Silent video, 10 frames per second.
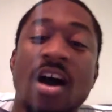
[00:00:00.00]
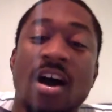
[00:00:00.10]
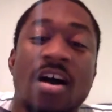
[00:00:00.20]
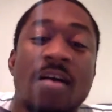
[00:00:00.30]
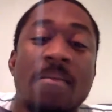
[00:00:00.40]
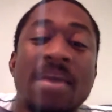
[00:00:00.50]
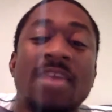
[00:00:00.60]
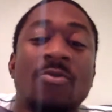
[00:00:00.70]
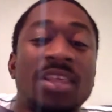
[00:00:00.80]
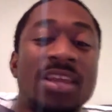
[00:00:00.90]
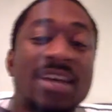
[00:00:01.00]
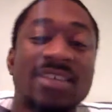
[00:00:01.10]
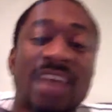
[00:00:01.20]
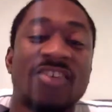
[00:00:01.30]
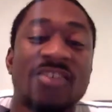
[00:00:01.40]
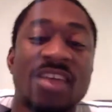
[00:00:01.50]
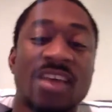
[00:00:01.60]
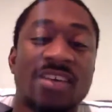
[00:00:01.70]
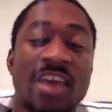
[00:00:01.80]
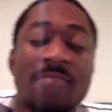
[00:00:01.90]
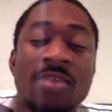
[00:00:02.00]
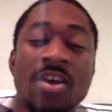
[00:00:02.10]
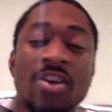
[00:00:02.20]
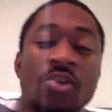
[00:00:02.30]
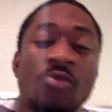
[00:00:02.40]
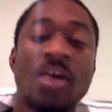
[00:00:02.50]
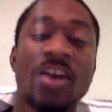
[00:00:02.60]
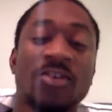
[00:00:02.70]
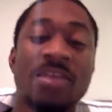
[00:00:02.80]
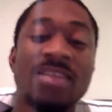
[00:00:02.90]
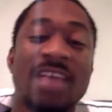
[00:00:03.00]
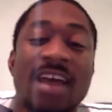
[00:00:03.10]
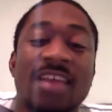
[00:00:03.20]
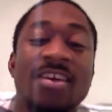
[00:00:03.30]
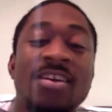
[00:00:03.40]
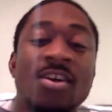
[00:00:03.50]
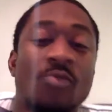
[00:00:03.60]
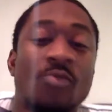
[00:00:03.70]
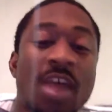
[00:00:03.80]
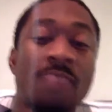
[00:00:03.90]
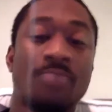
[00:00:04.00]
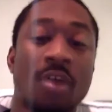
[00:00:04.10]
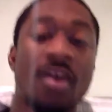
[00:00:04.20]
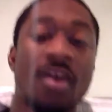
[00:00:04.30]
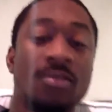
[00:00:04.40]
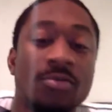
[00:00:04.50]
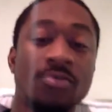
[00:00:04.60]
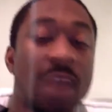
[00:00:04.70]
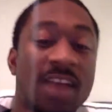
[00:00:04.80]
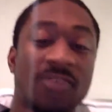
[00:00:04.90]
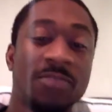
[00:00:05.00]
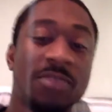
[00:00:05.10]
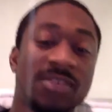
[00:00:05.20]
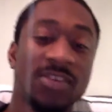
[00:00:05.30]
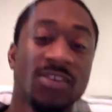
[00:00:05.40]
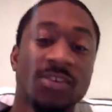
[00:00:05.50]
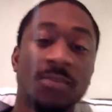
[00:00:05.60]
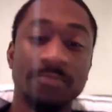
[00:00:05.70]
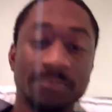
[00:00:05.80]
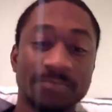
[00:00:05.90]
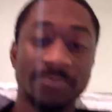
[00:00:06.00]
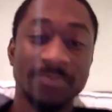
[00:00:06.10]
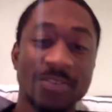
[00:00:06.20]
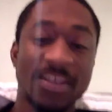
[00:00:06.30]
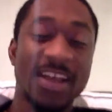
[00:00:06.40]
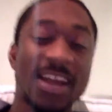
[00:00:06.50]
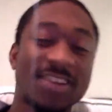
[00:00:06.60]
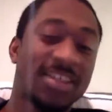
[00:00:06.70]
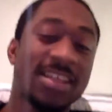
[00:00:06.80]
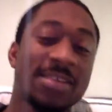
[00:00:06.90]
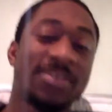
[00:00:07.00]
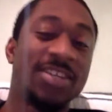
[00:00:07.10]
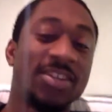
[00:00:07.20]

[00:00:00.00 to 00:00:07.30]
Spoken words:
made a really nice catch in that game. You know who actually made that hit? Ryan Braun, who actually beat the system. I just thought that was an interesting